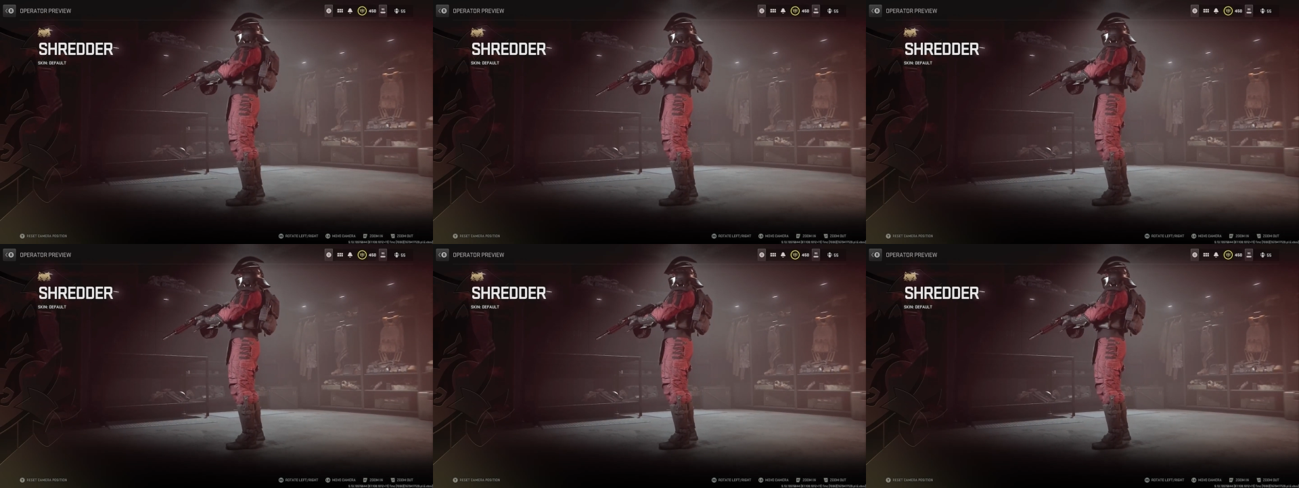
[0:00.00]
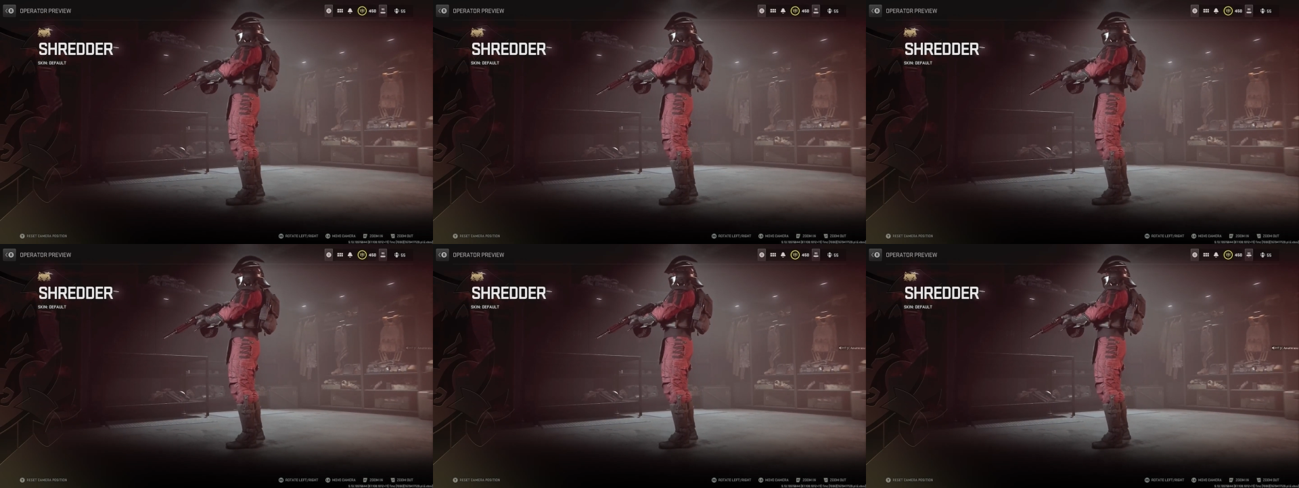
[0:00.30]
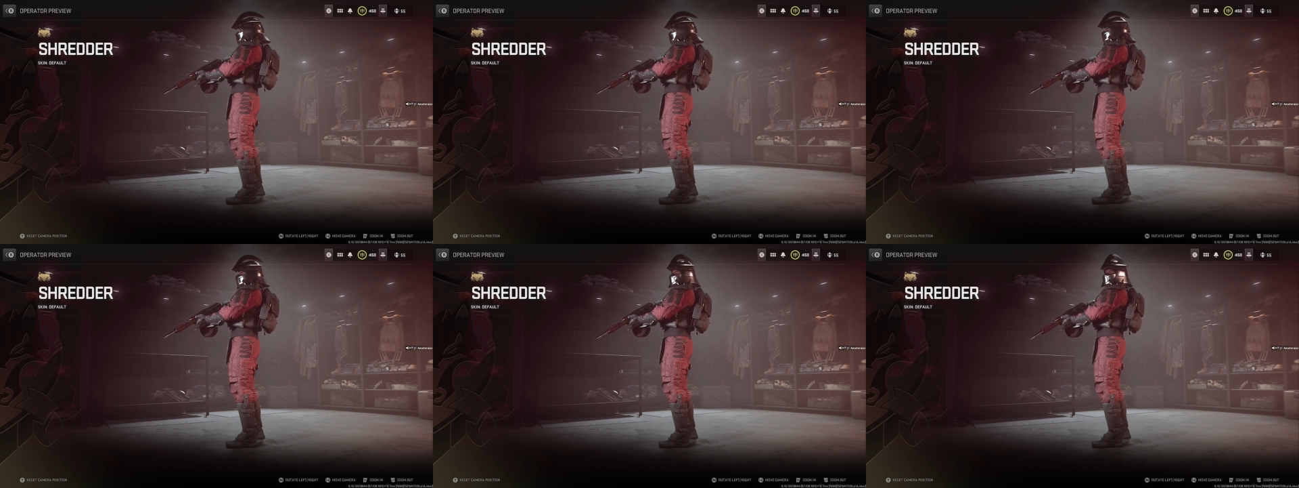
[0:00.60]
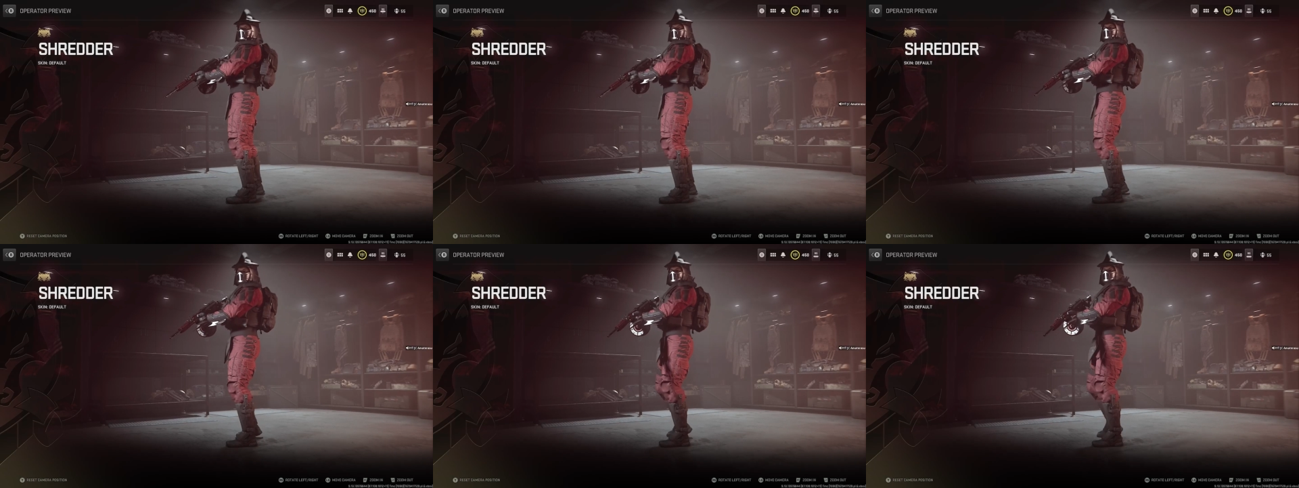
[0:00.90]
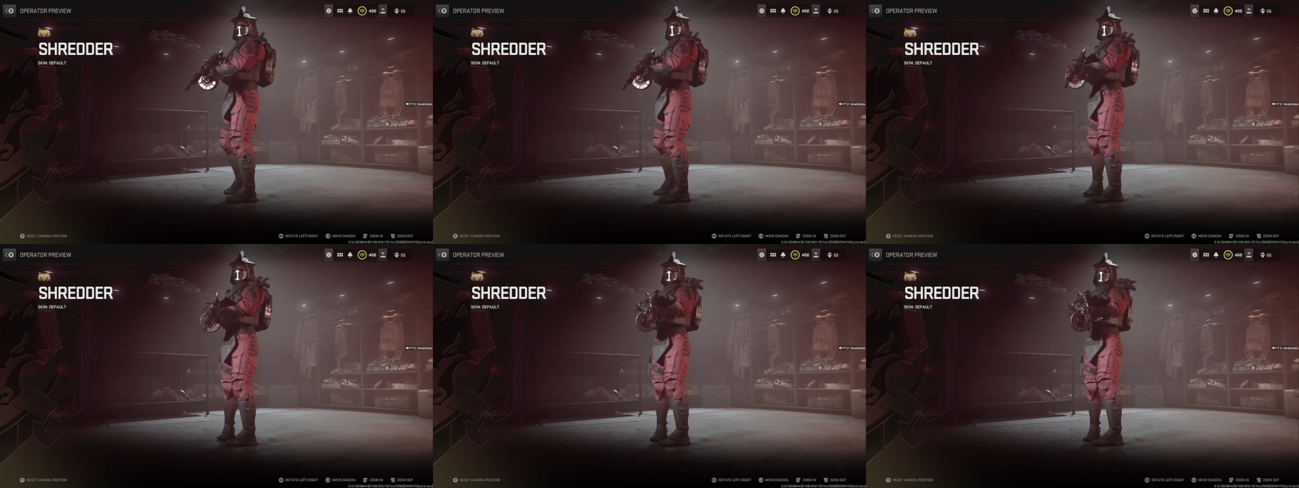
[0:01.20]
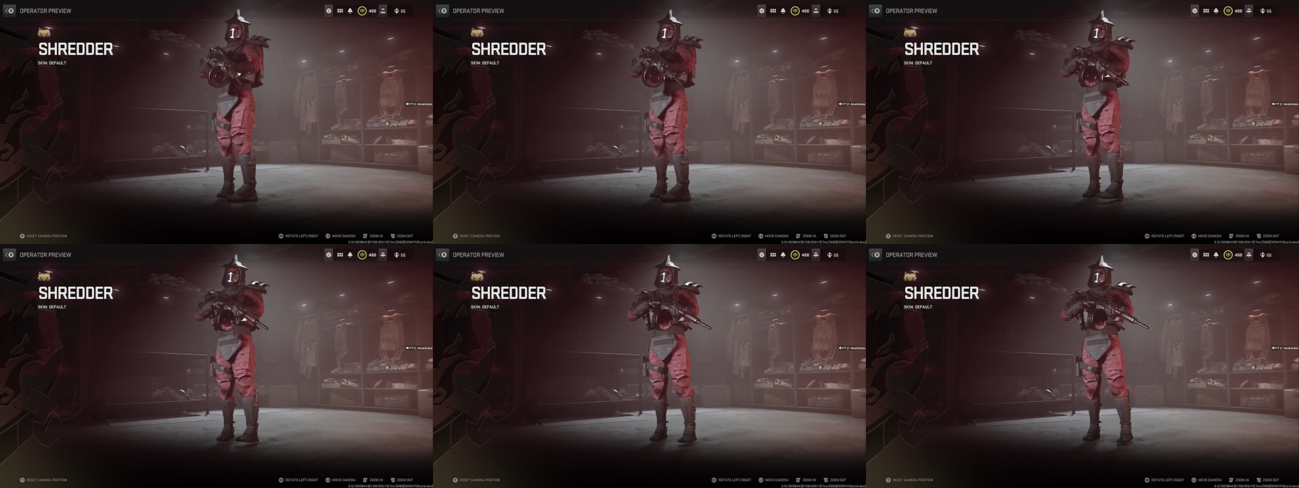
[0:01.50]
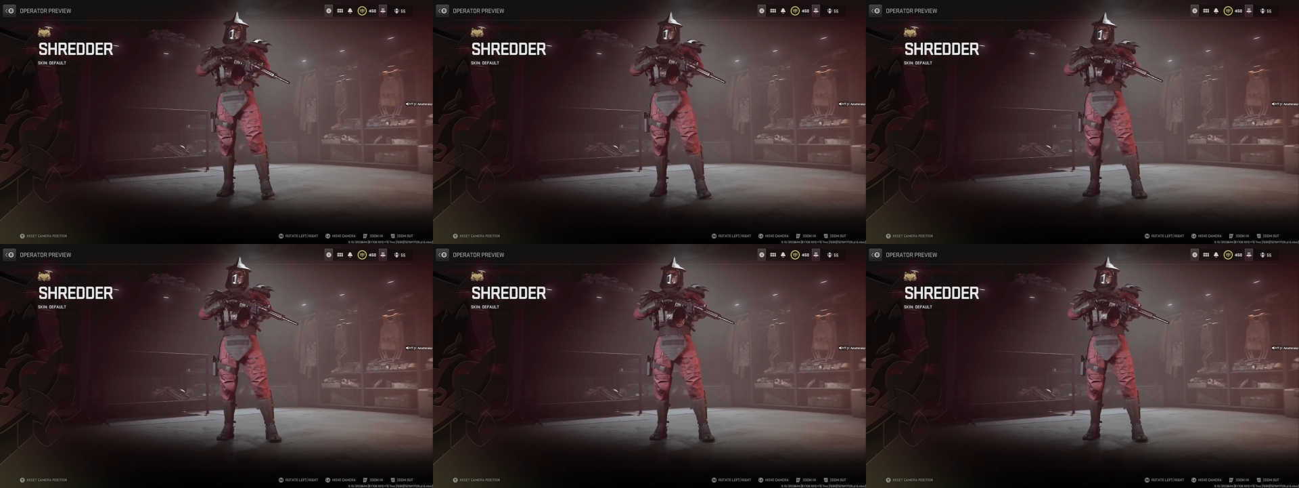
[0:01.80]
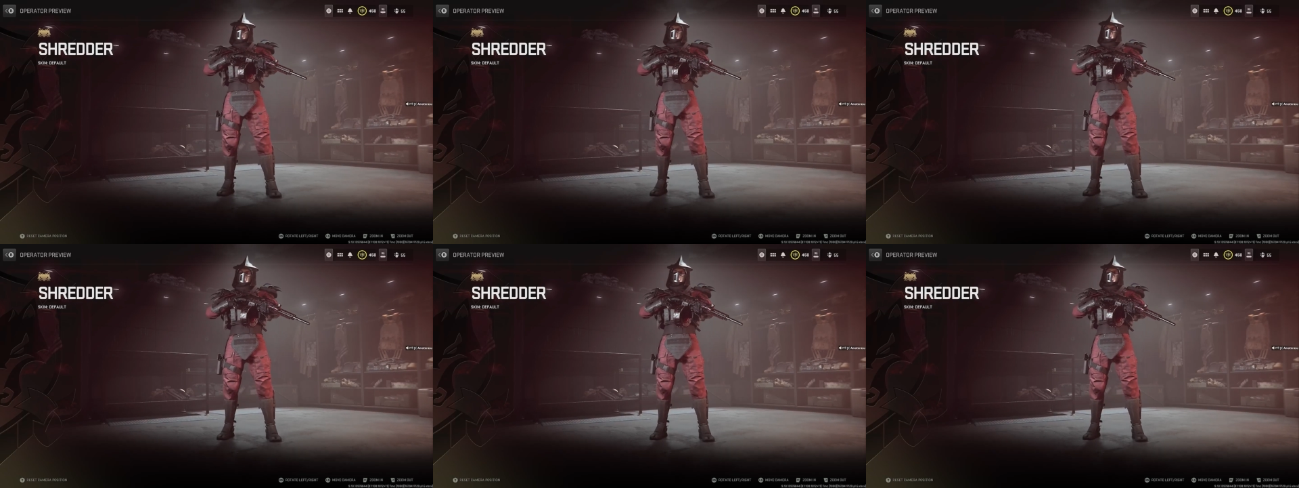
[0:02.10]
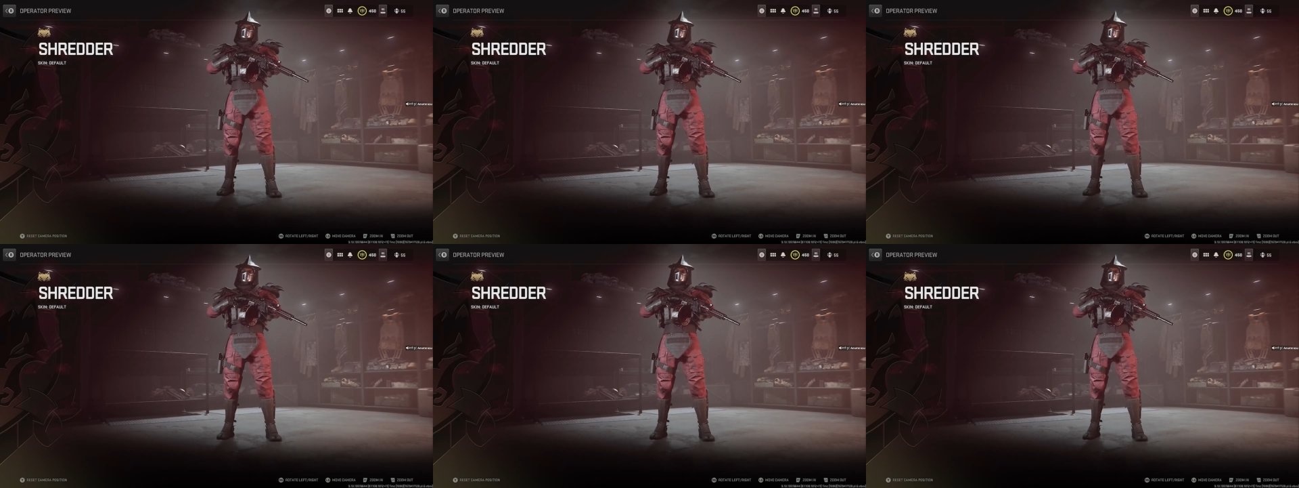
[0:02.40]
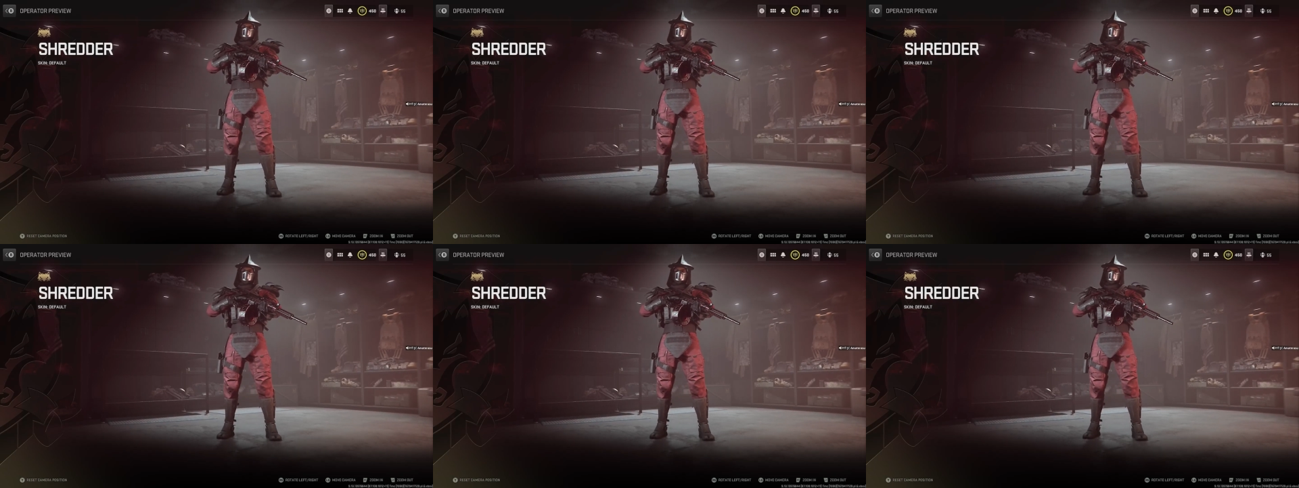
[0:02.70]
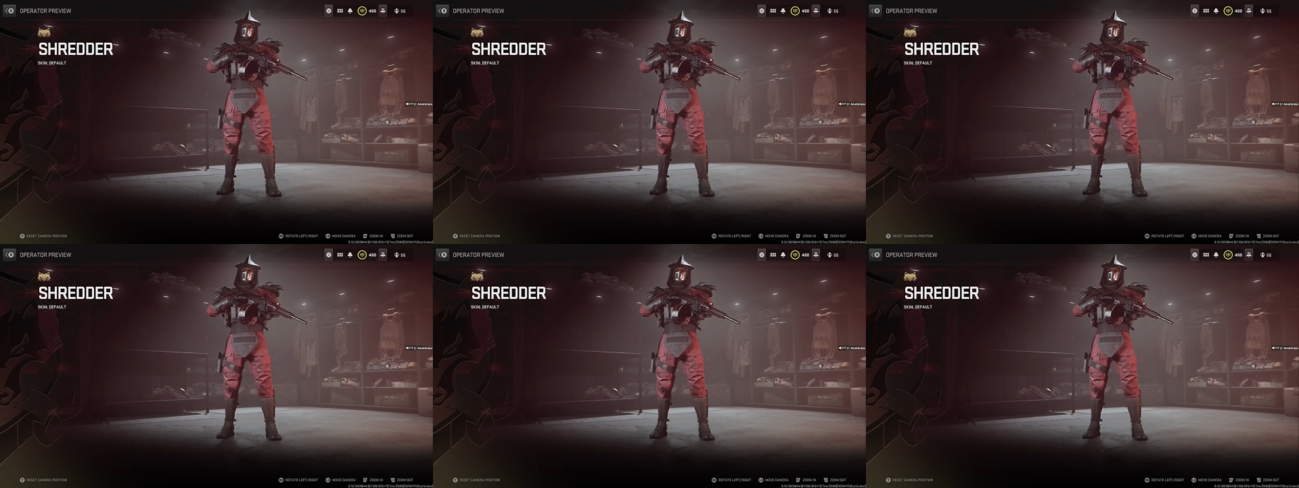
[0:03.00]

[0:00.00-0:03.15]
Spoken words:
No face is visible, so there are no lips to read.